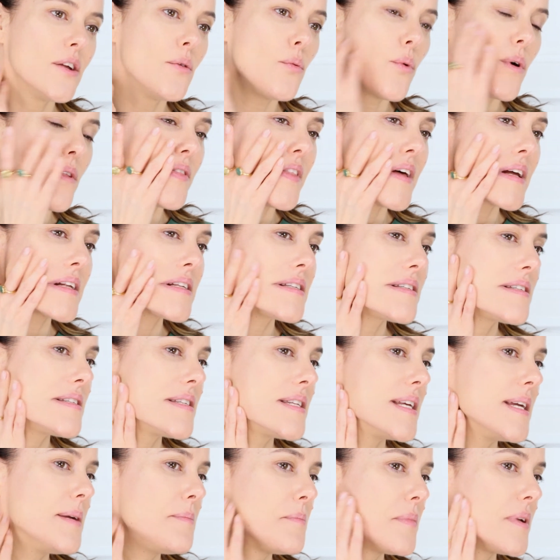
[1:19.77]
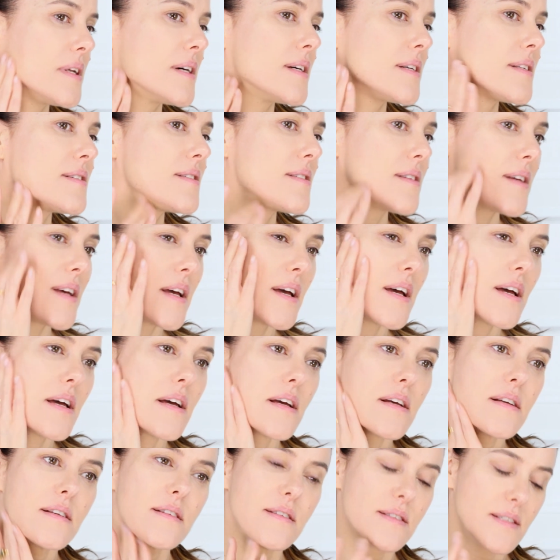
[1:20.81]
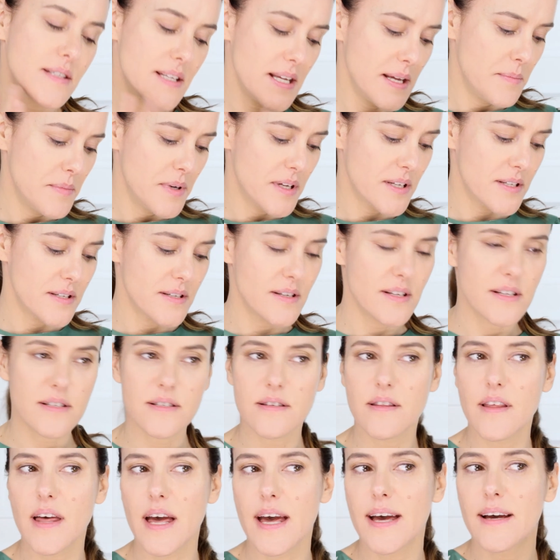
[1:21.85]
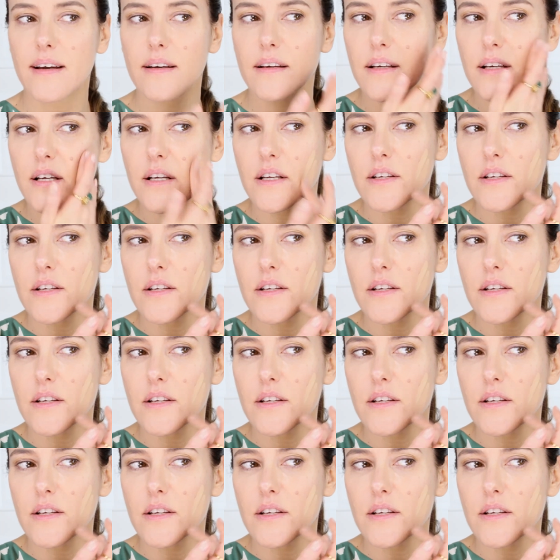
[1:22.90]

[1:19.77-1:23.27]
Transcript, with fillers: you want that seamless seamlessness there.